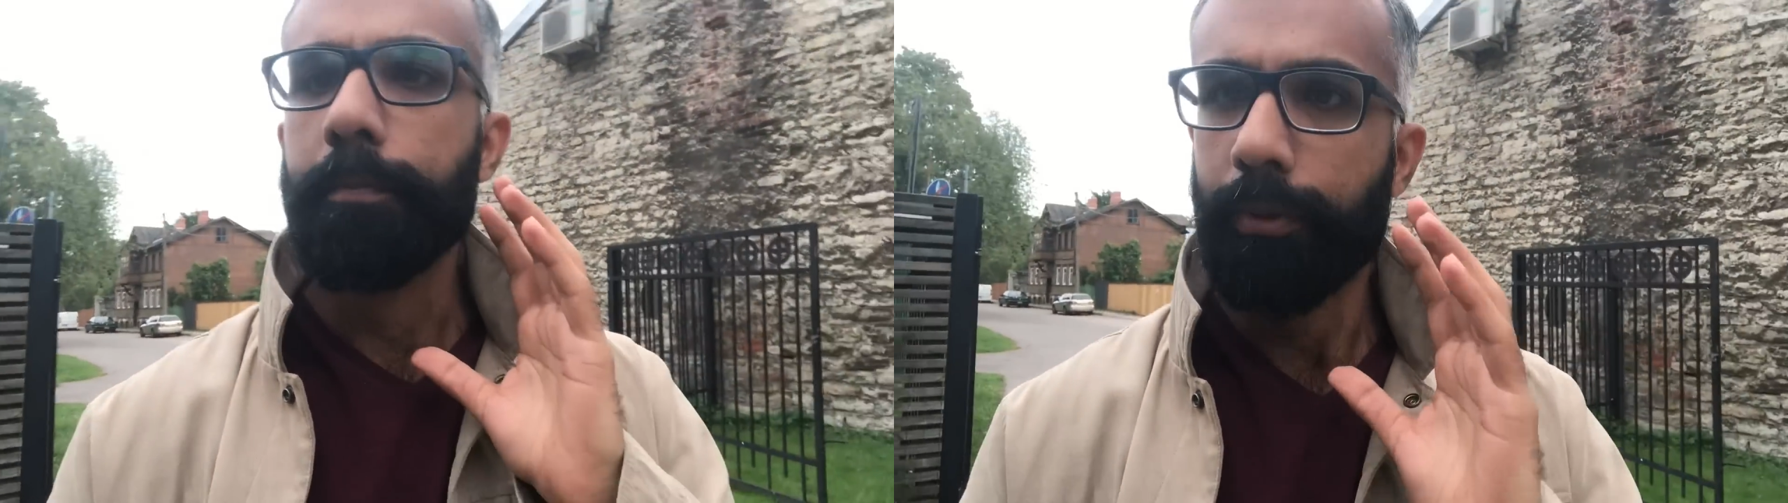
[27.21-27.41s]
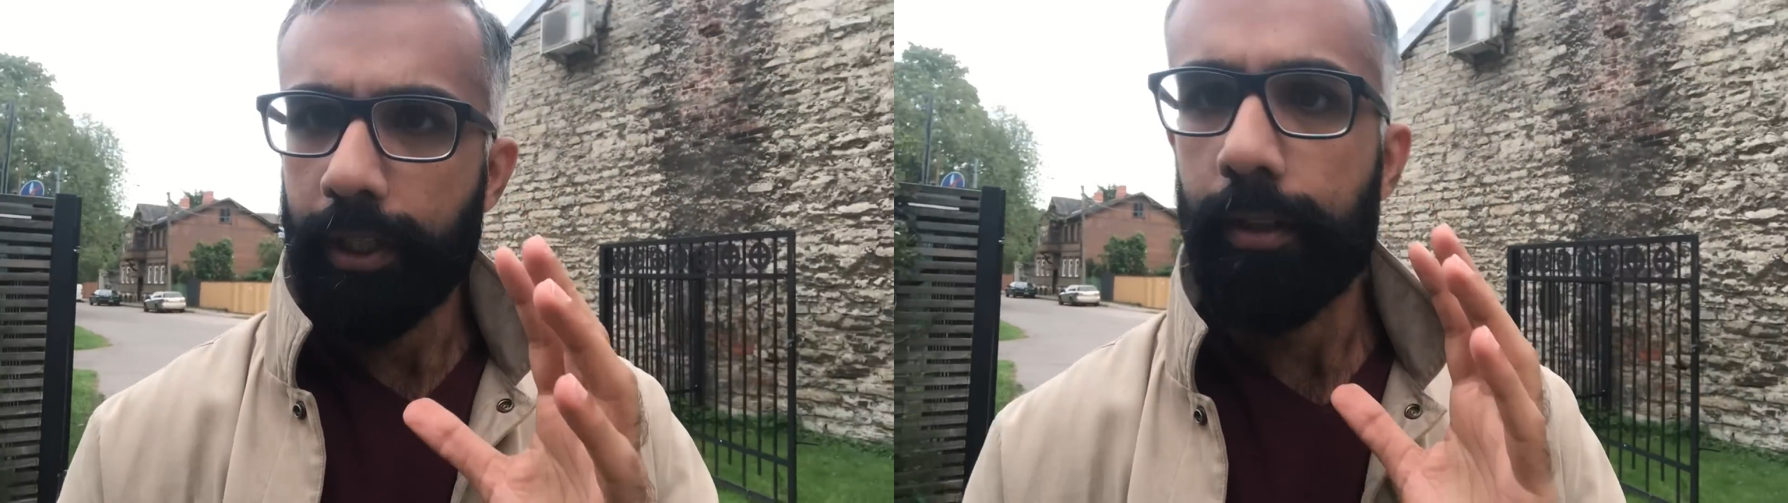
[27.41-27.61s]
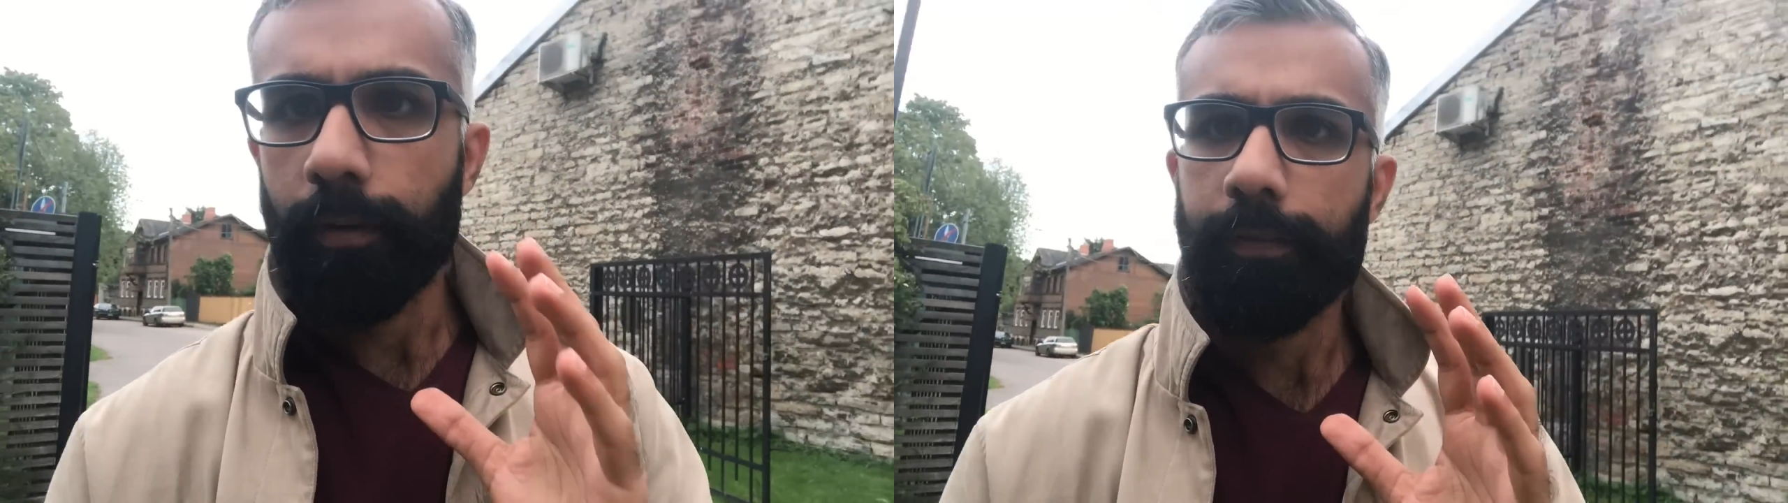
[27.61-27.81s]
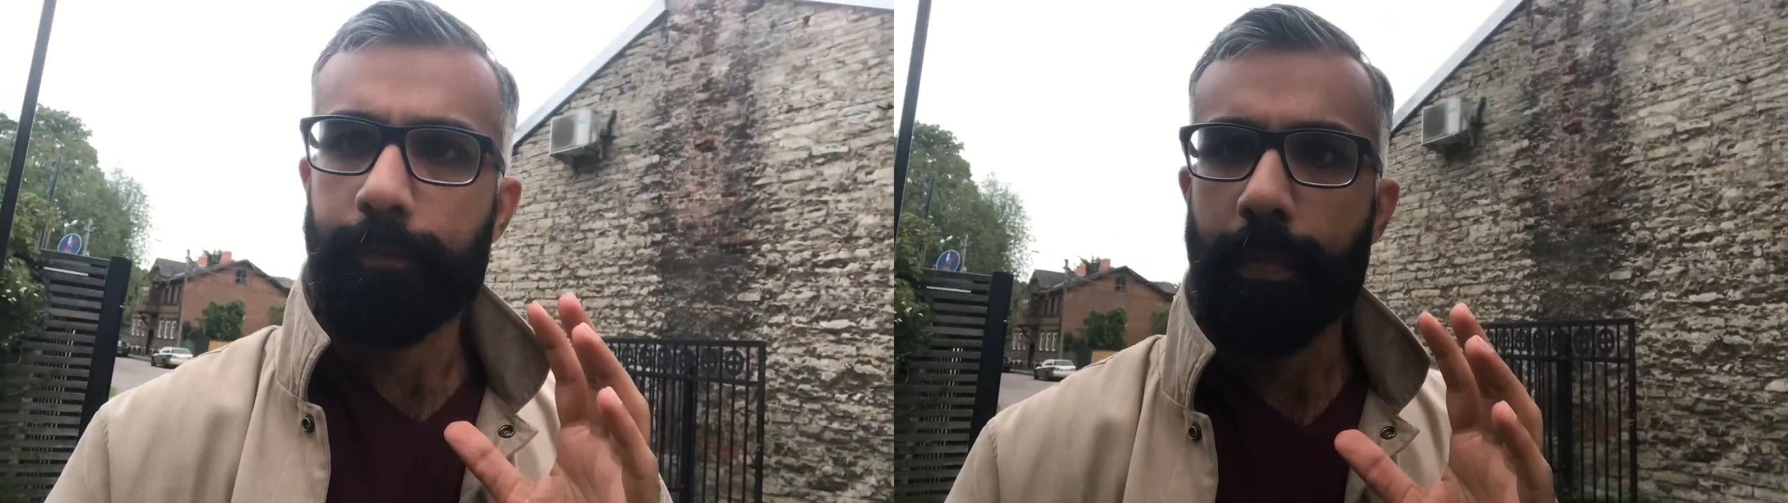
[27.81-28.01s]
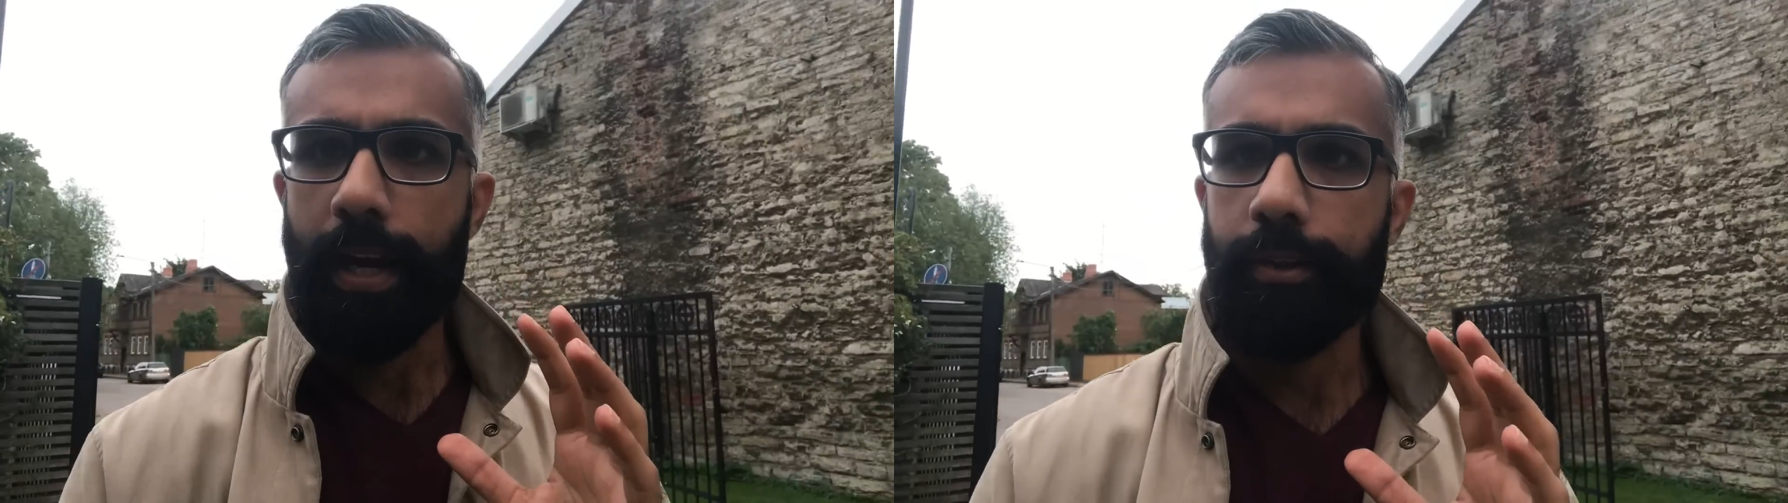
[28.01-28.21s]
pretty rough
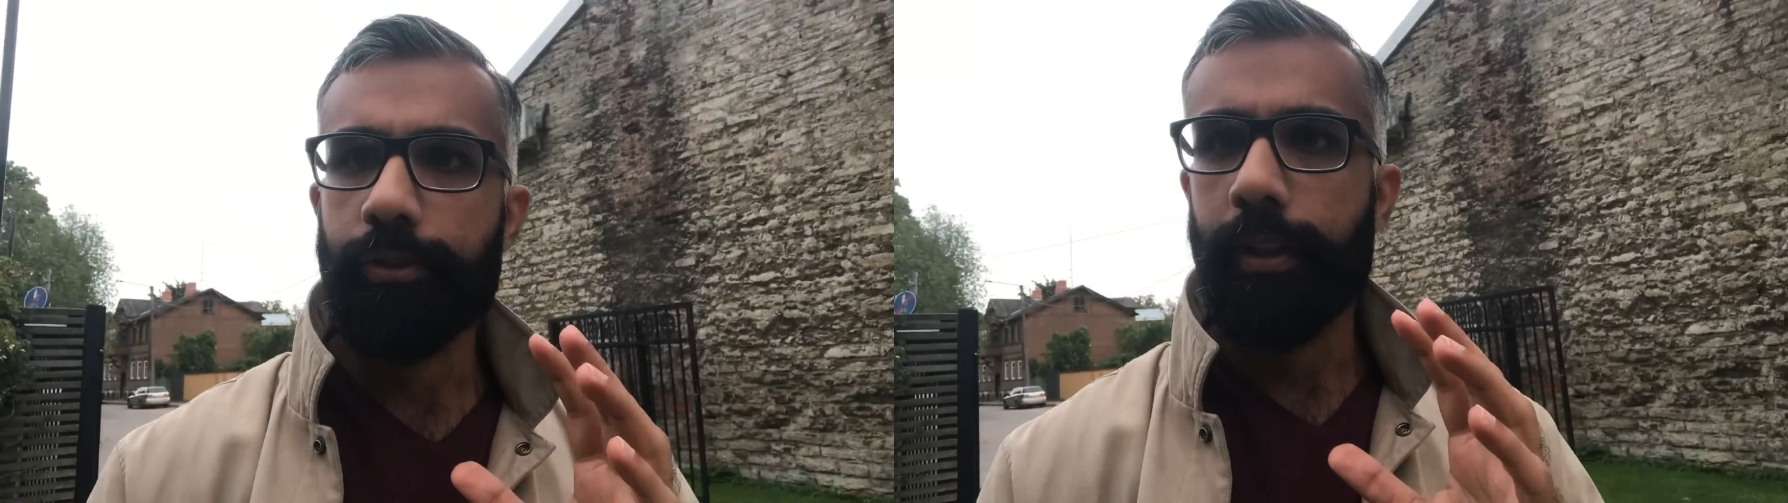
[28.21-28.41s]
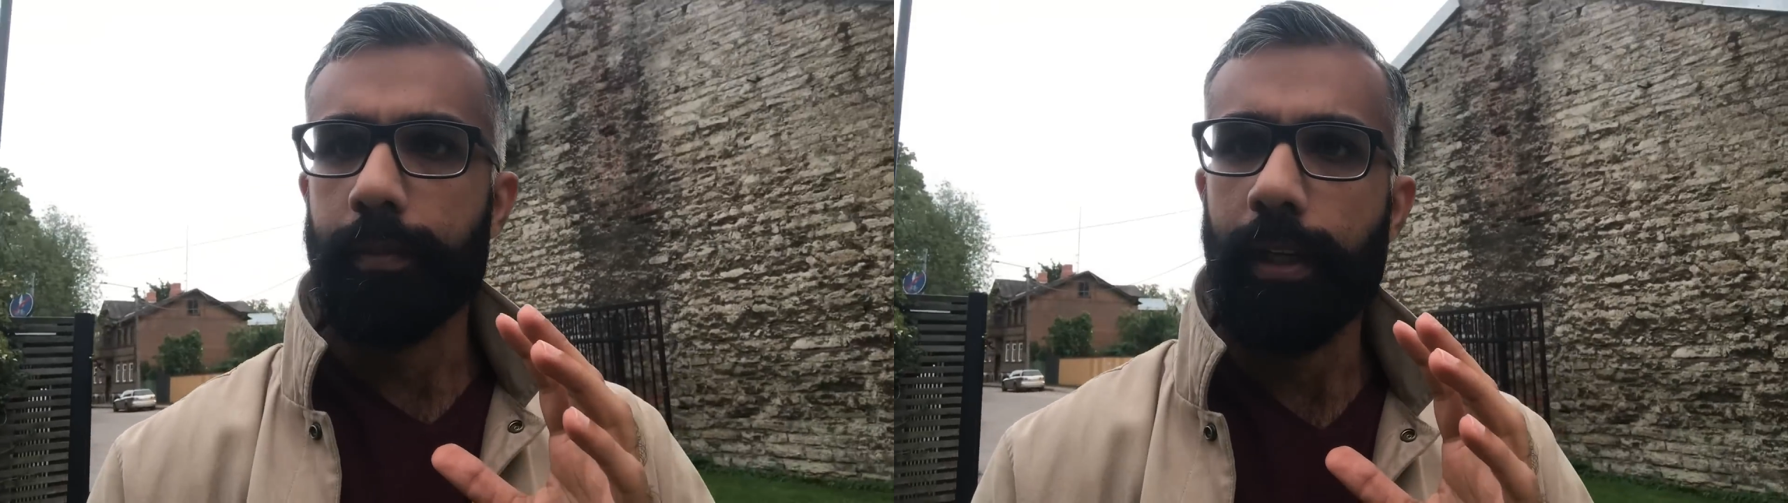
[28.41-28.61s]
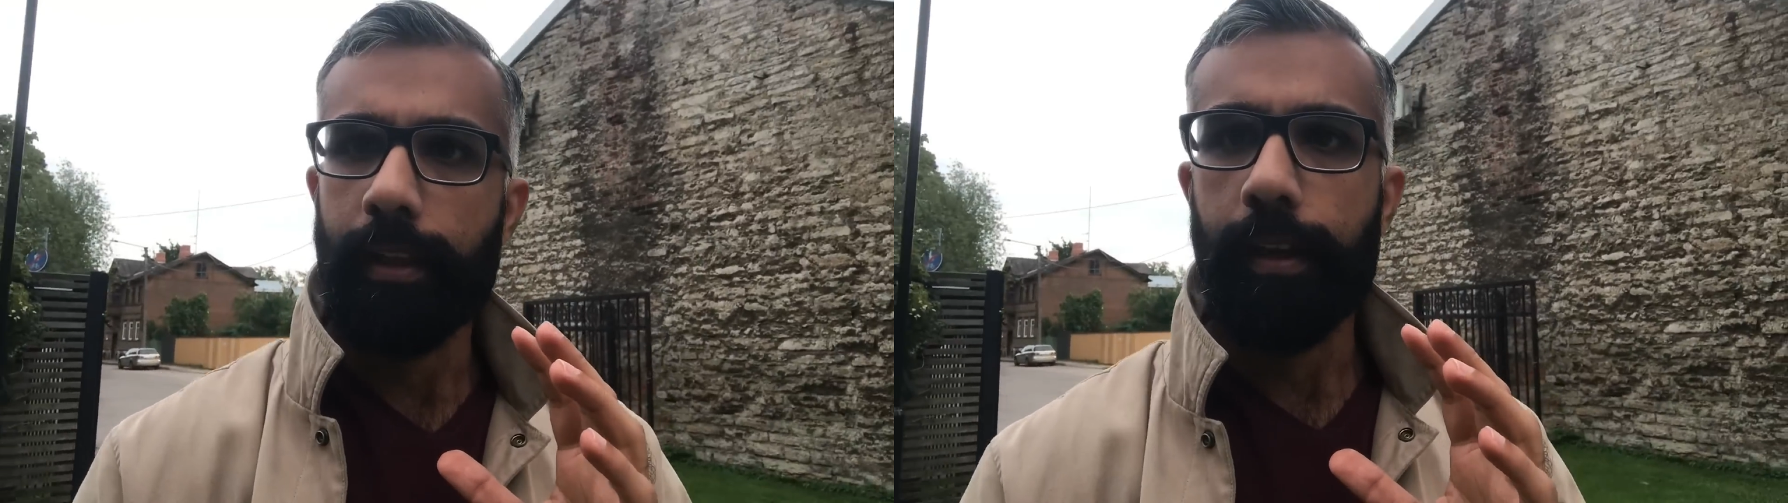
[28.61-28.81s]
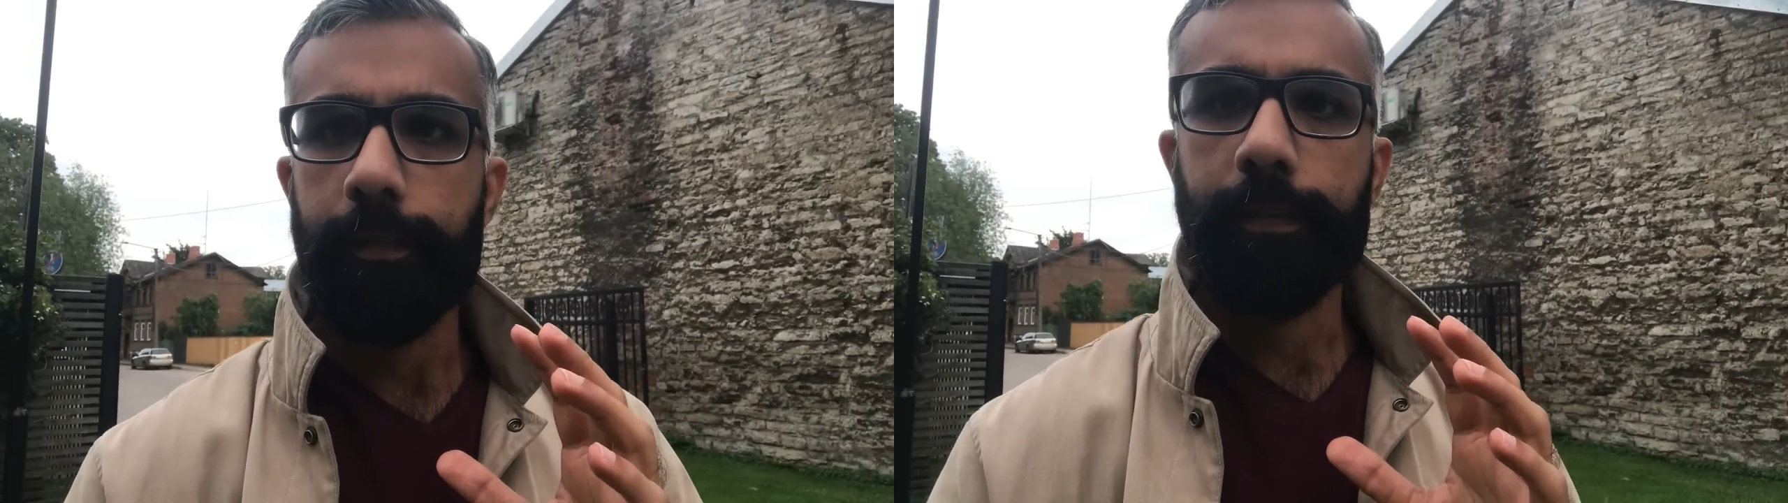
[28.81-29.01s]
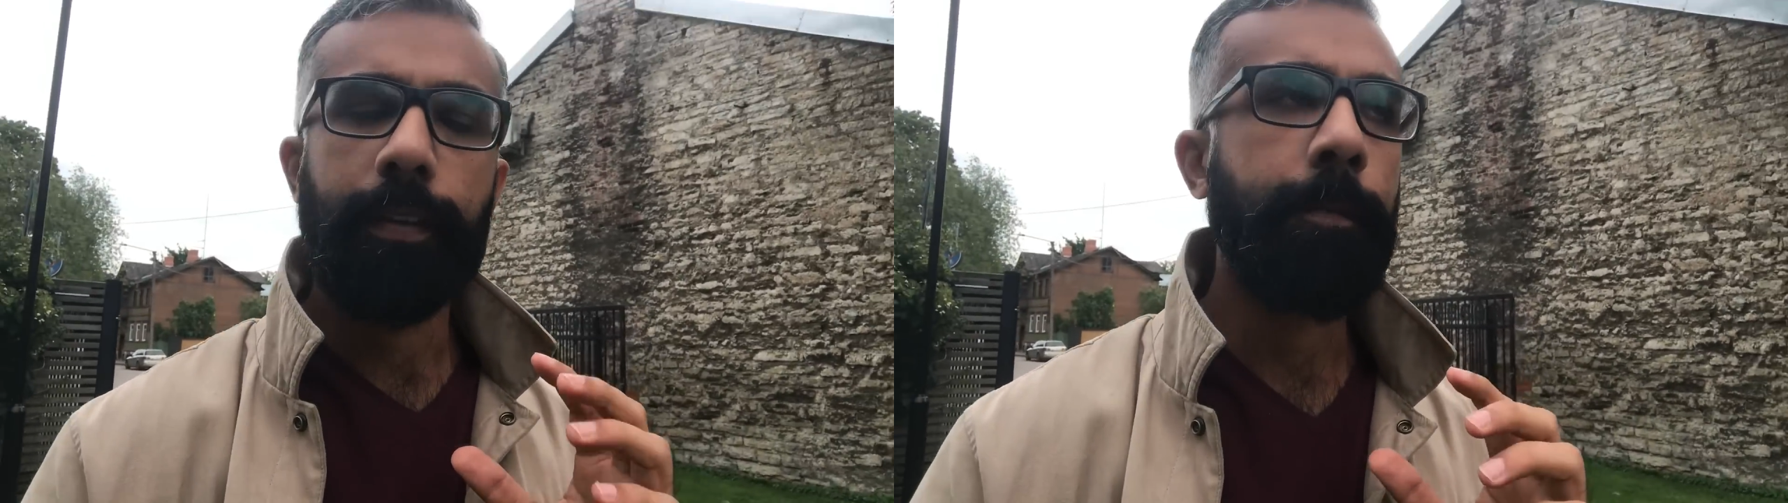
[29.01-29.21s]
patch in my
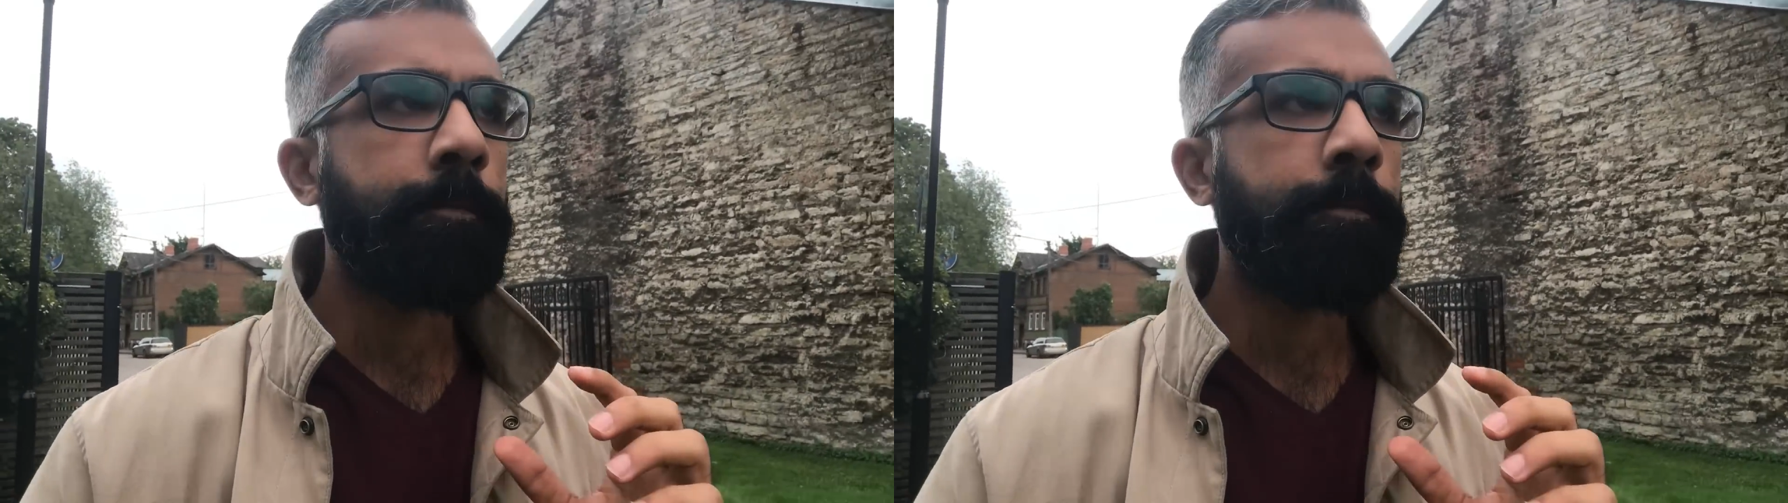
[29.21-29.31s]
life.